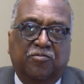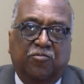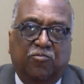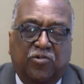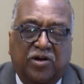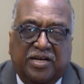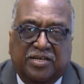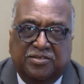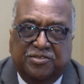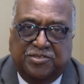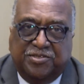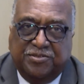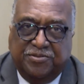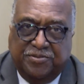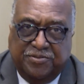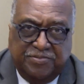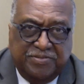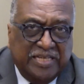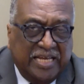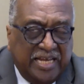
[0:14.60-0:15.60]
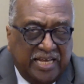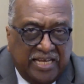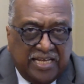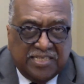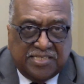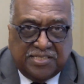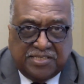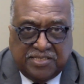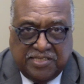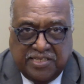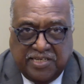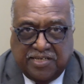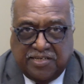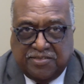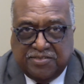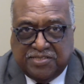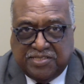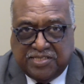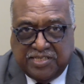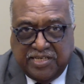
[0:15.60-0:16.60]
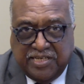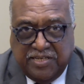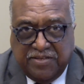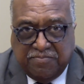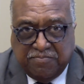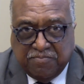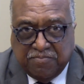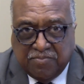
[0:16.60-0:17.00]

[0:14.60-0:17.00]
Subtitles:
Welcome to the SCLC